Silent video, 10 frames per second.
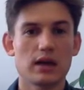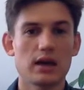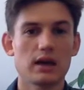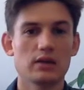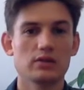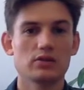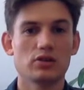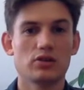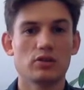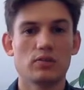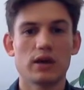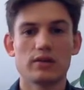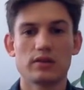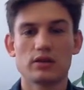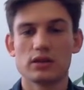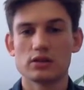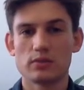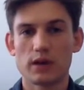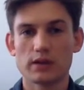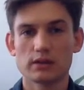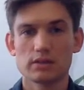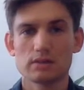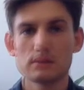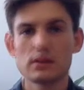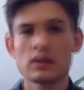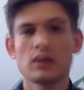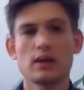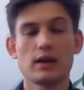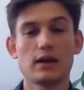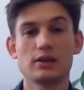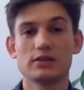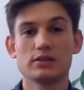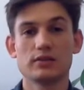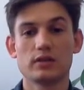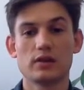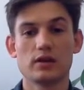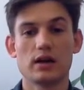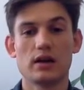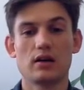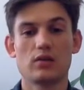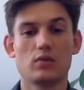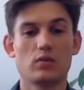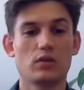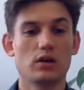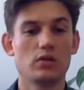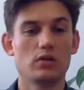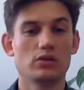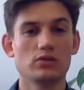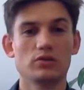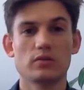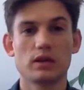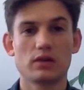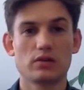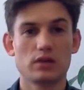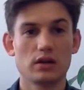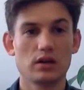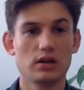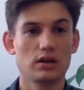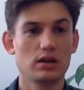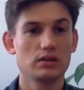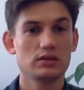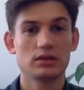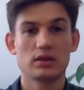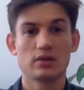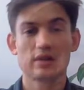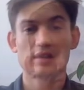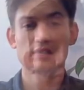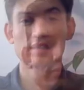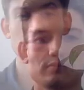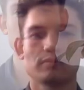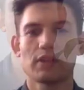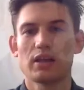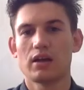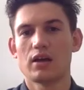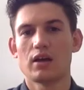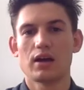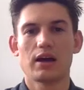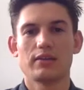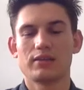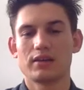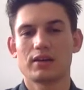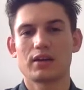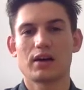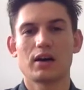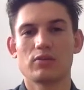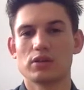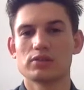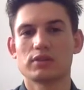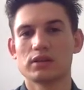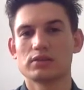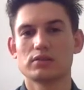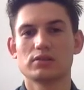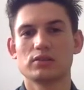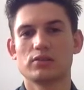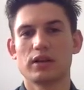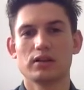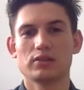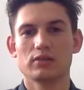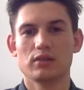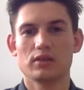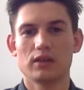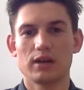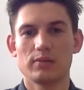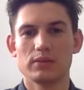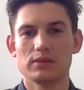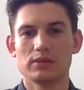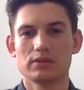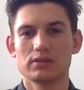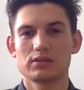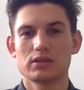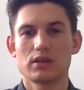and turn my theory into practice, and just figure out what I want to do with my career and see where life takes me. I think Rushpass is a great little online business.